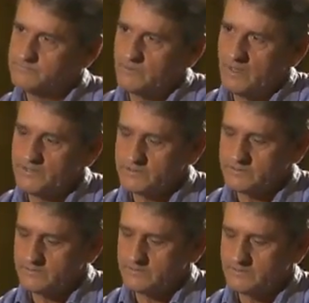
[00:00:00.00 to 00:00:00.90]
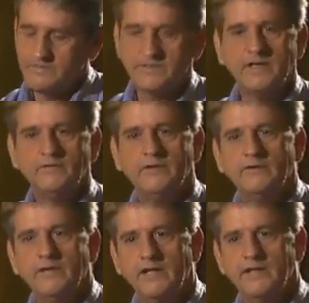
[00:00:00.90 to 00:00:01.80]
So I just sat
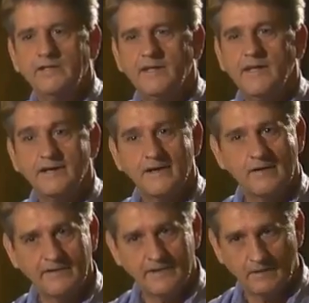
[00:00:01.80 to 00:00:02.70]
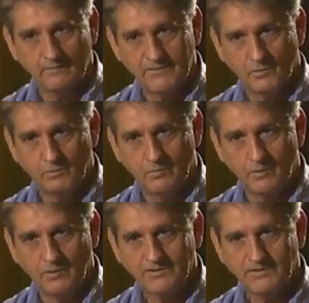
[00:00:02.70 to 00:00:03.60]
there day in, day out, calling all these old
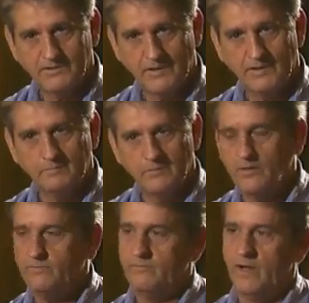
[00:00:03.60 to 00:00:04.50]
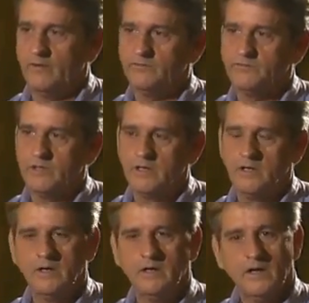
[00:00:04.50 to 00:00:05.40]
boys, these unemployed fathers,
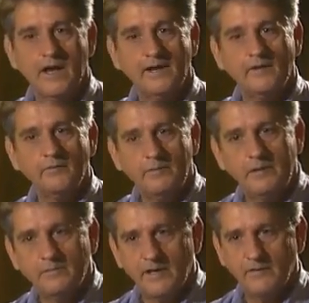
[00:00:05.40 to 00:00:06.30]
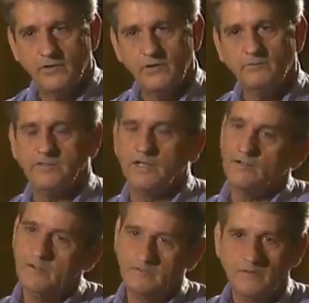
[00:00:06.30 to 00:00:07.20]
and other people I knew,
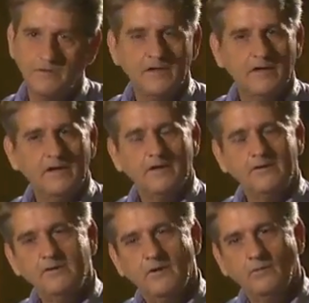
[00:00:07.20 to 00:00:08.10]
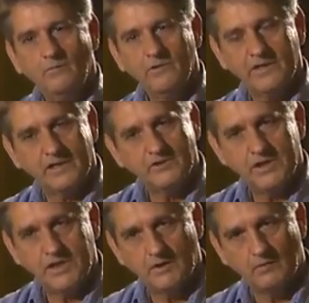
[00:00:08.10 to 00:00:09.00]
saying, look, you know, we're getting
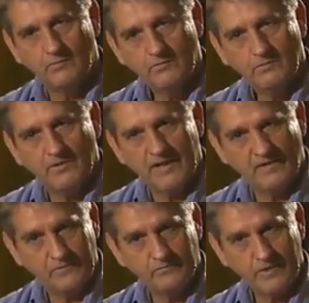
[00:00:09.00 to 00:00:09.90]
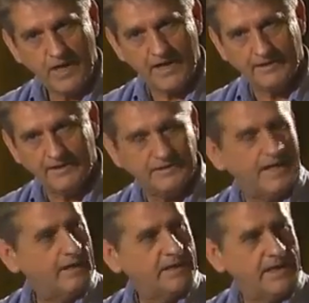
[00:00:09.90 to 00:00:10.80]
shit over left and right in this
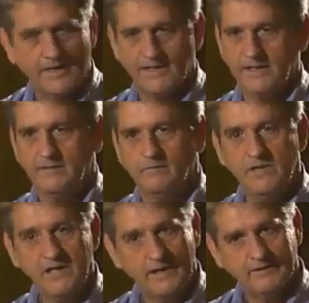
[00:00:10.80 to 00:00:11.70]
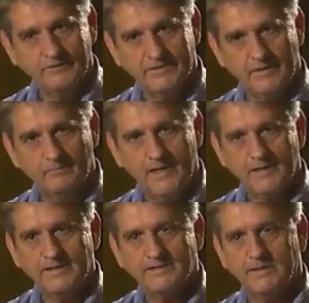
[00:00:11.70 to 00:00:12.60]
damn county. We got to do something
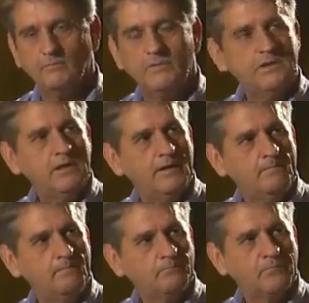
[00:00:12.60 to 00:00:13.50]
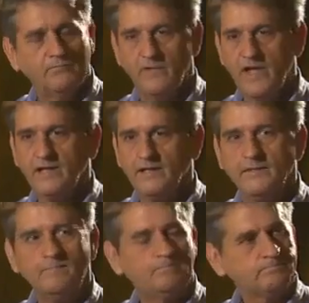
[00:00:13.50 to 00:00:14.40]
about this. And we finally,